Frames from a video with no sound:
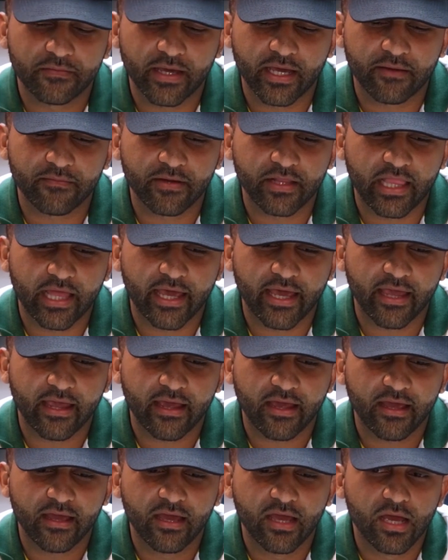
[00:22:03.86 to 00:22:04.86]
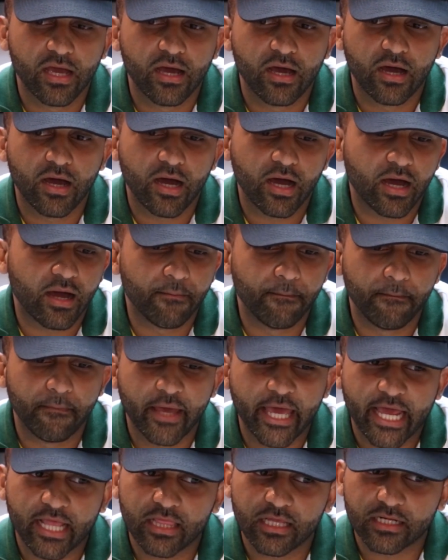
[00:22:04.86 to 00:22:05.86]
man. But like,
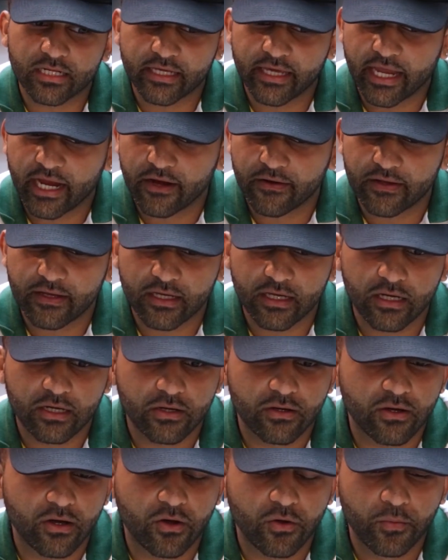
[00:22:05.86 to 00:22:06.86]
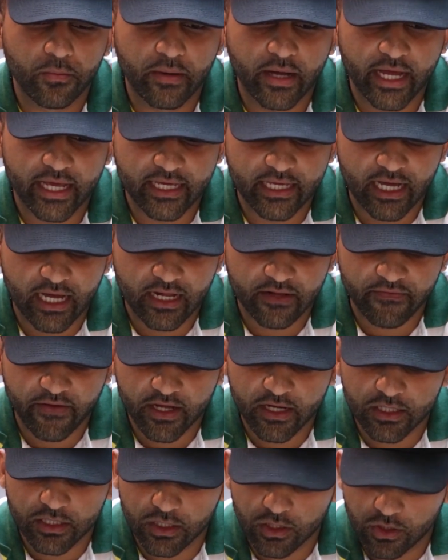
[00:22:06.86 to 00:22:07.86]
man, I love Gary, yo. Oh my God, if I couldn't